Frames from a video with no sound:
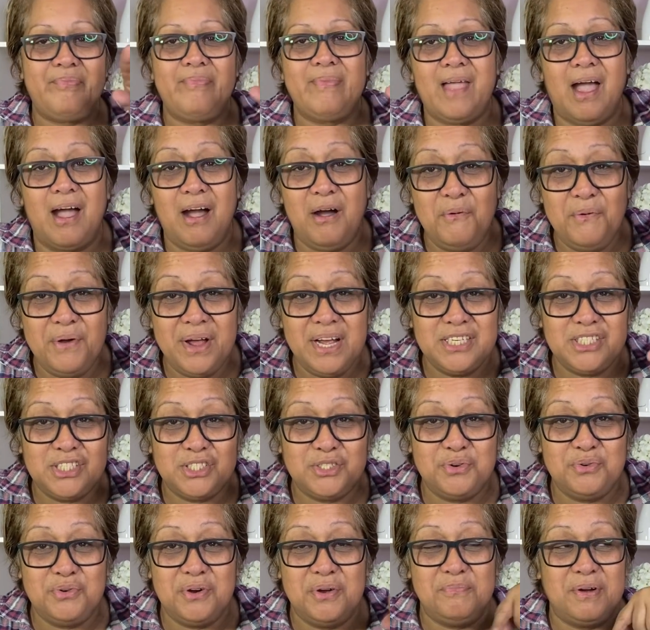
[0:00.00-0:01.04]
I went to
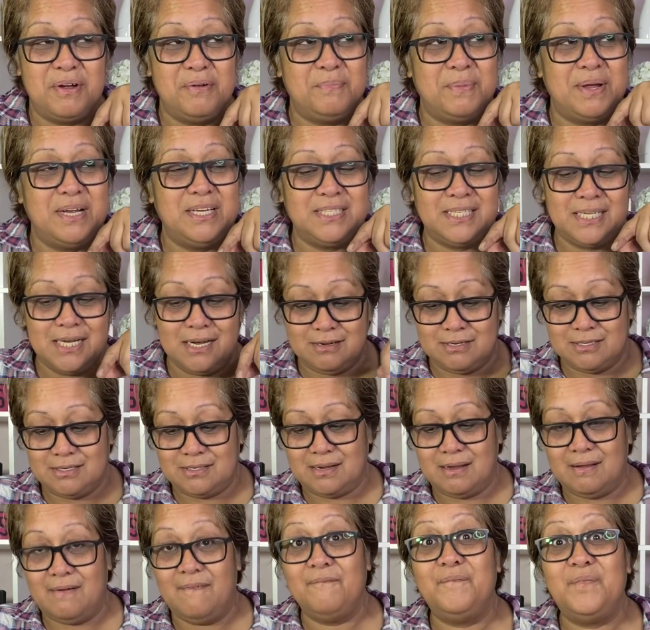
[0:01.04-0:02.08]
school at my mate's house,
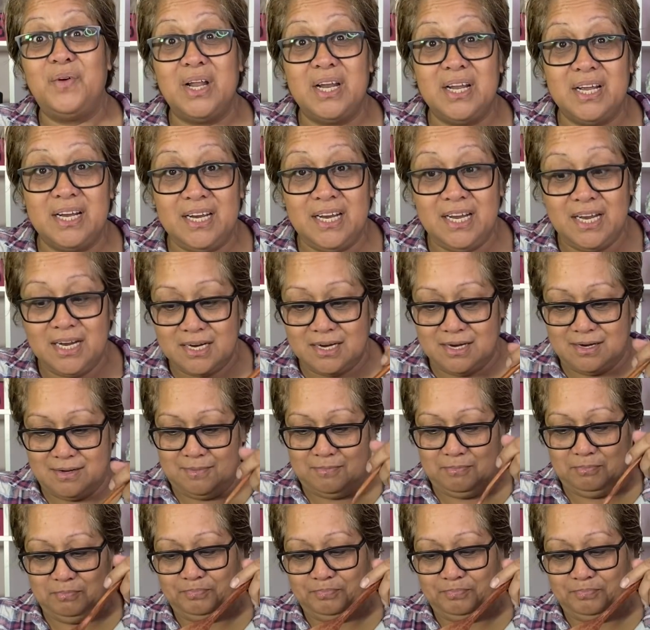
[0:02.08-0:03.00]
Veronica.